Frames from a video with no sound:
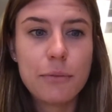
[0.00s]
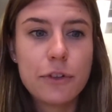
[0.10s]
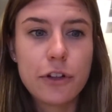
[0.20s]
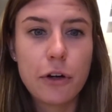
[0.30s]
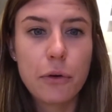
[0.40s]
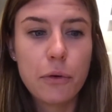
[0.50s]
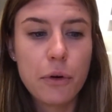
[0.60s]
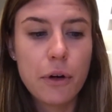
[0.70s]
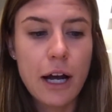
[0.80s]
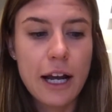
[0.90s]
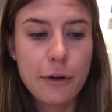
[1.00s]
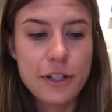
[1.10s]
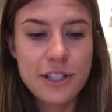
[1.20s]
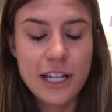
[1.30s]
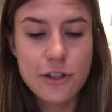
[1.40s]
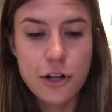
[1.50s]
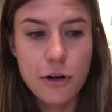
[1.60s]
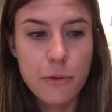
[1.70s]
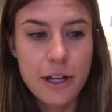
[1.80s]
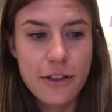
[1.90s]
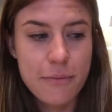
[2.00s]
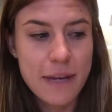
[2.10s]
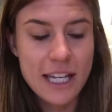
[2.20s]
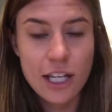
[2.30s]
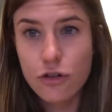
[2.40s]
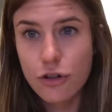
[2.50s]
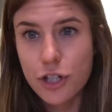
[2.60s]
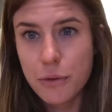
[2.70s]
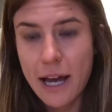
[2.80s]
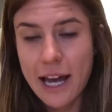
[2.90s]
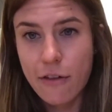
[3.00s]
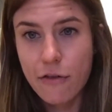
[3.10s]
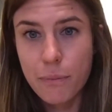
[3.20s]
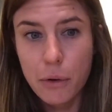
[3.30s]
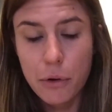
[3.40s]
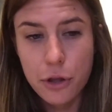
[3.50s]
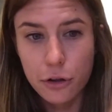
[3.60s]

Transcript: So I always say start with making sure you have both